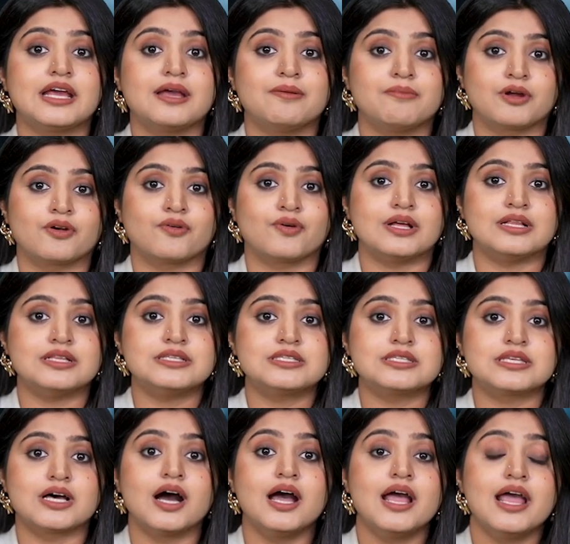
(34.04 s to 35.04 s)

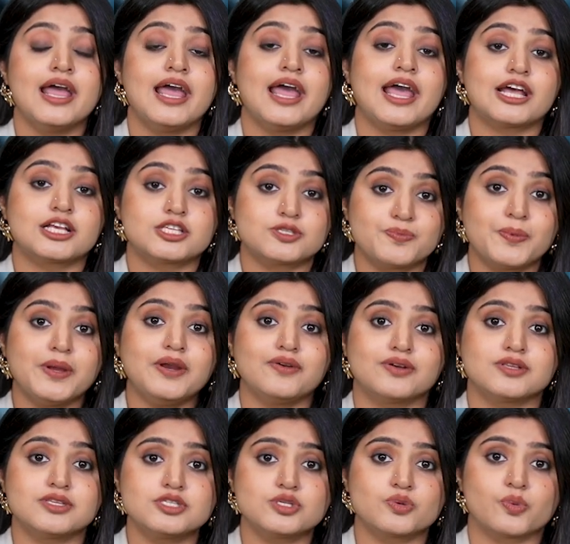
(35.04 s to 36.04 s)
immigrants uh,
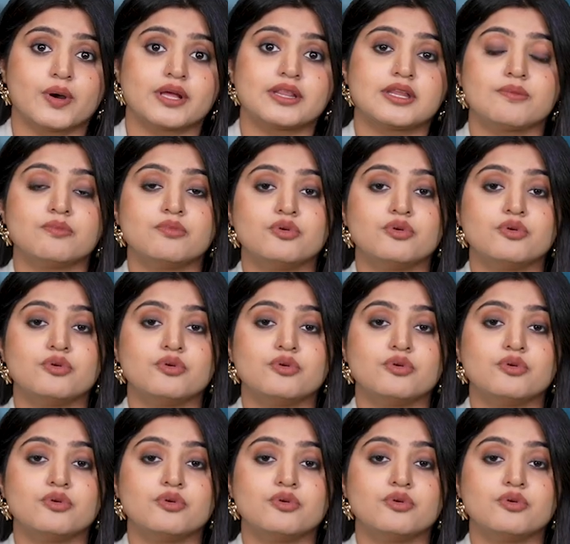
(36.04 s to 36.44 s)
experience when they